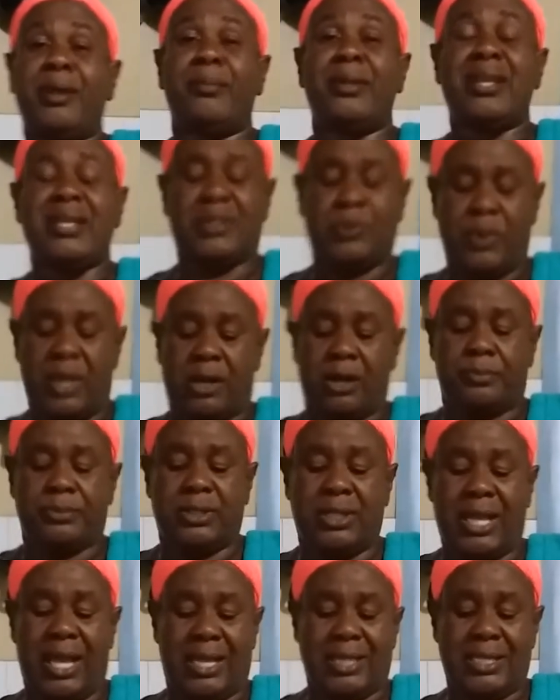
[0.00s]
Remember, just wake up
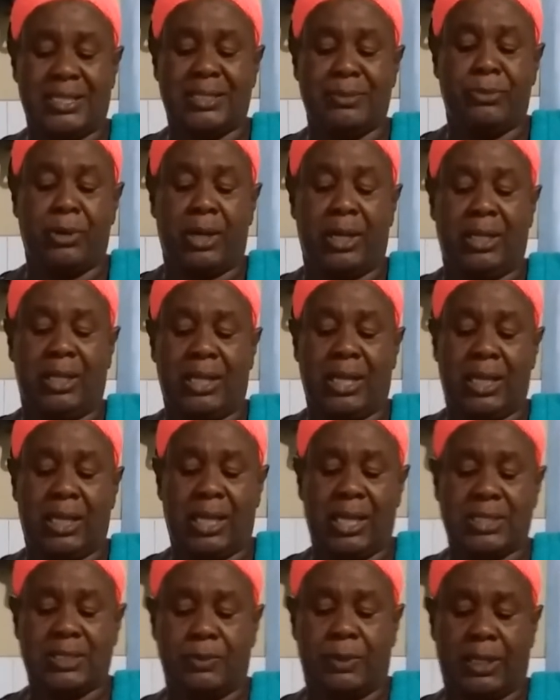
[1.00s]
to that this morning, and
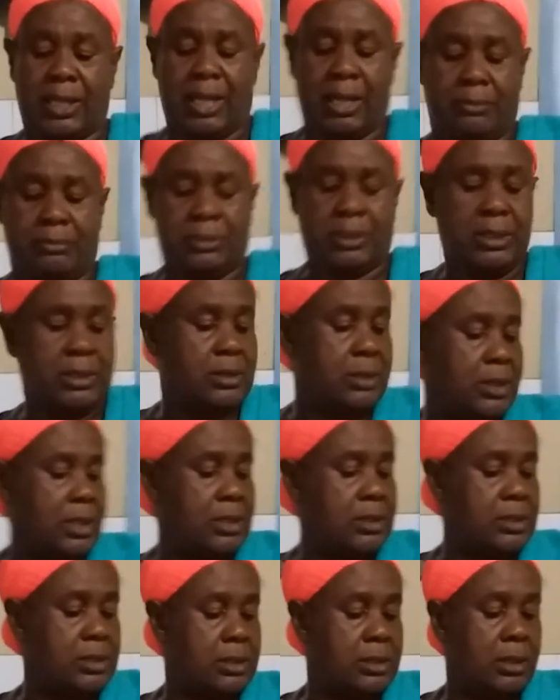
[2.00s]
guess what happened? It's
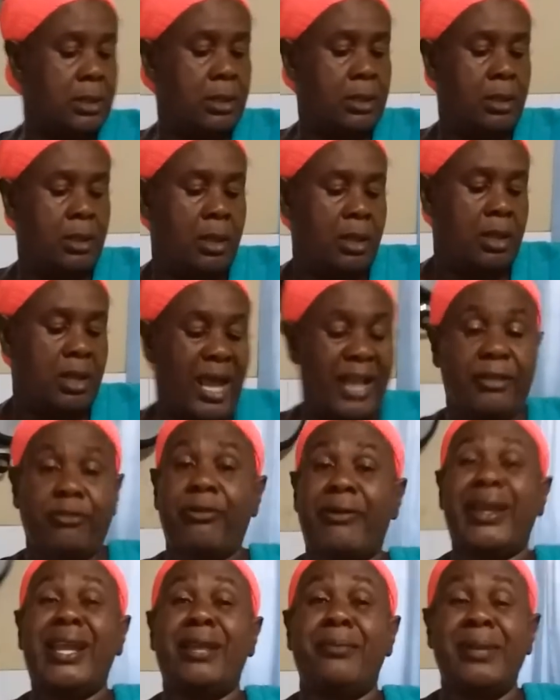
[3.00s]
just not
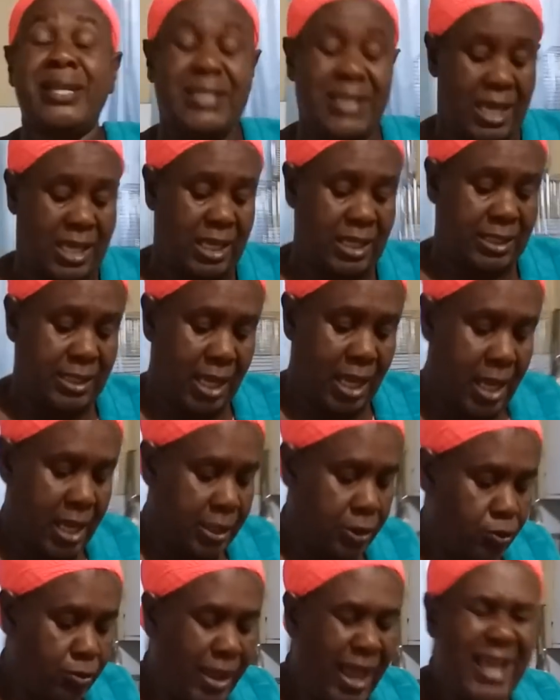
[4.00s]
great. Let me take
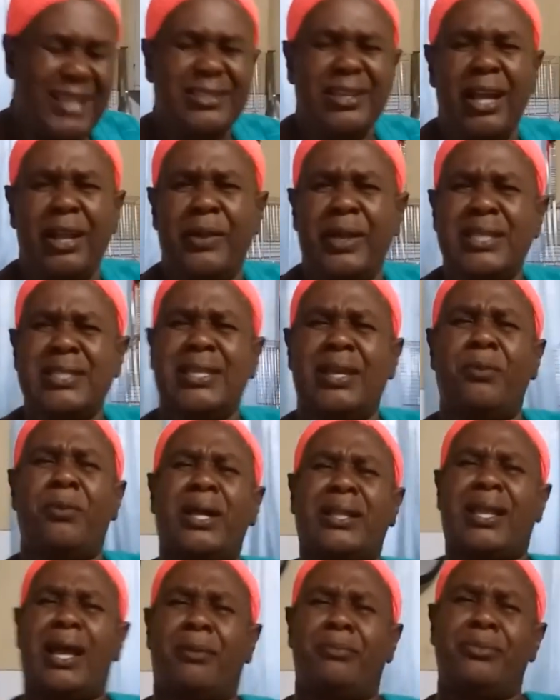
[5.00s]
it. You guys always say
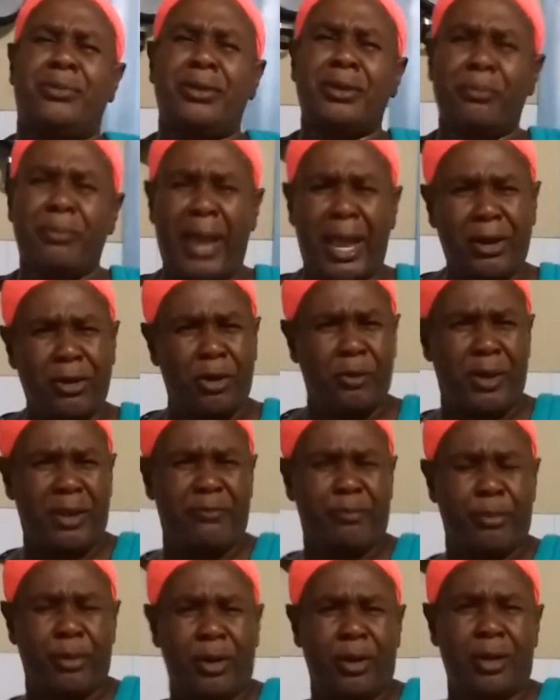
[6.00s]
what happened? Your
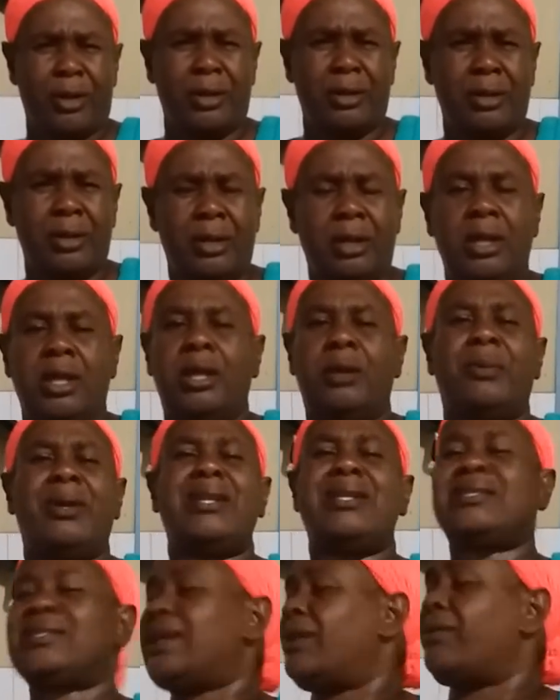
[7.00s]
microwave broke?
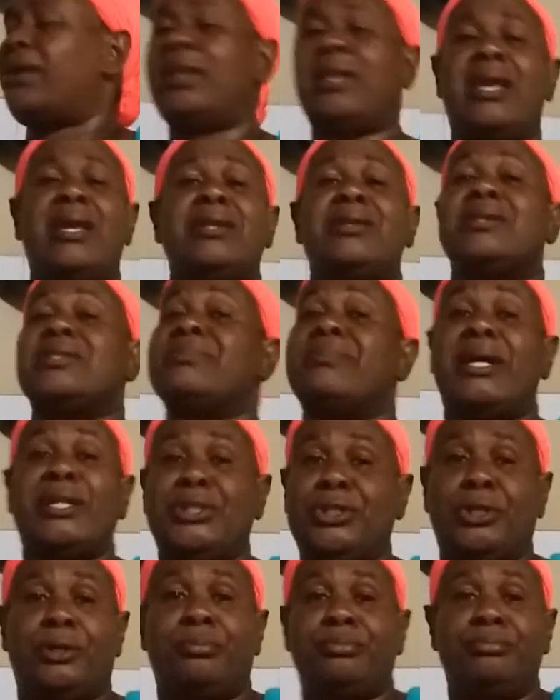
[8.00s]
Well, this one here just
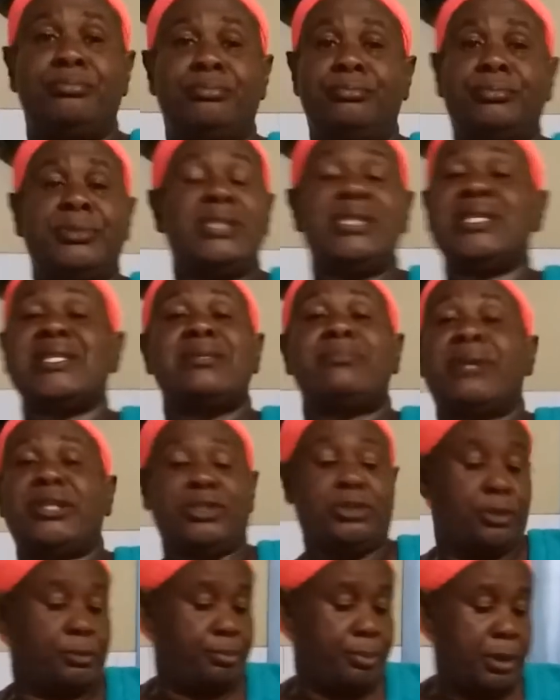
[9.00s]
smash up. It just
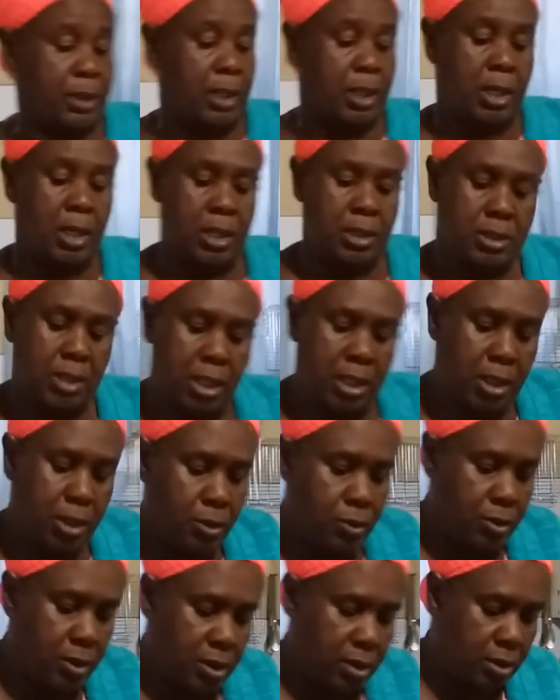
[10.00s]
smash up. So
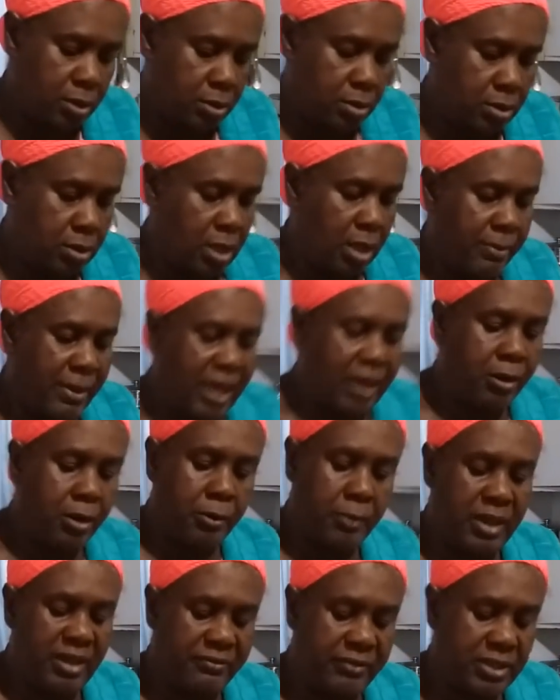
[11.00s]
you know, your
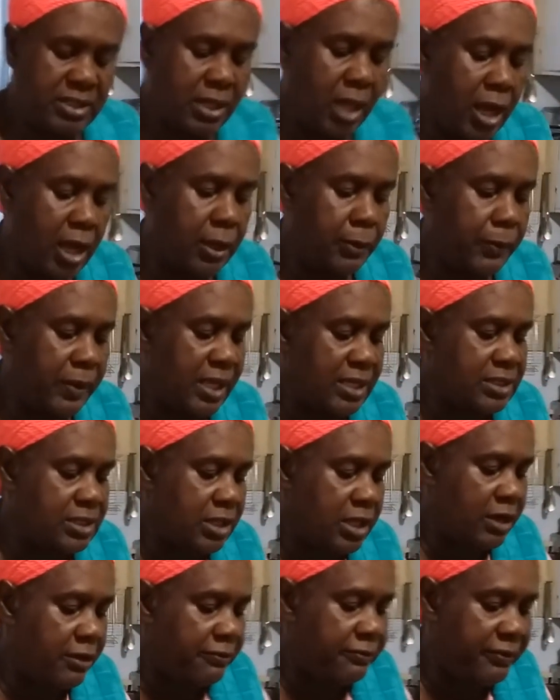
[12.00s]
microwave is
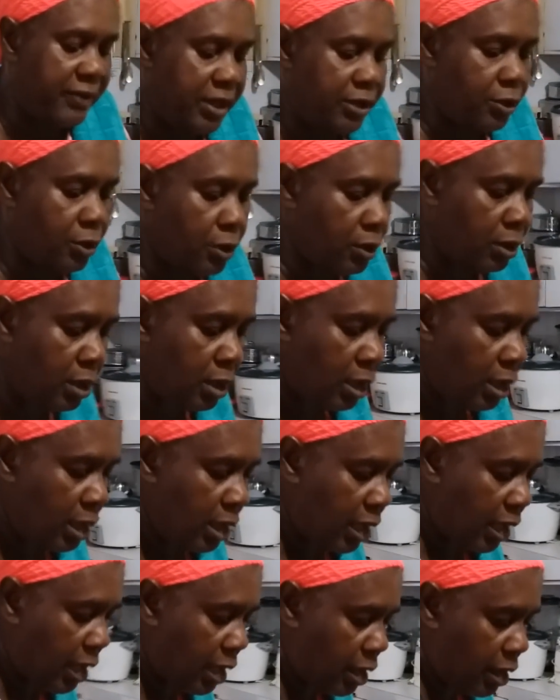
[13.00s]
always there for you,
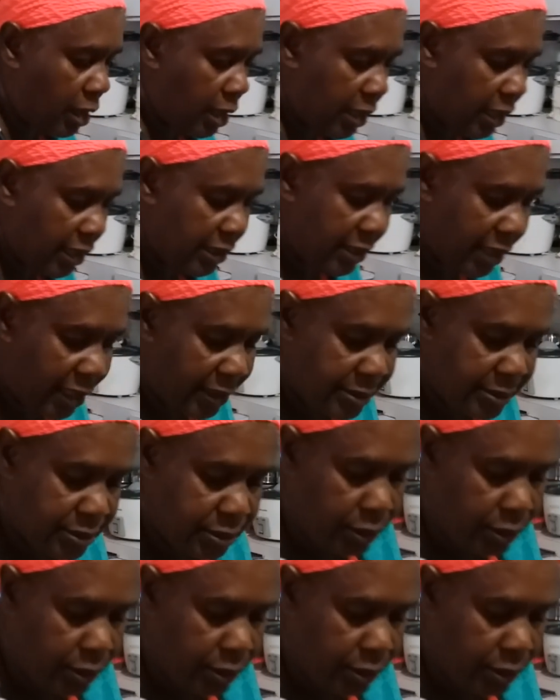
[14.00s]
and all of that.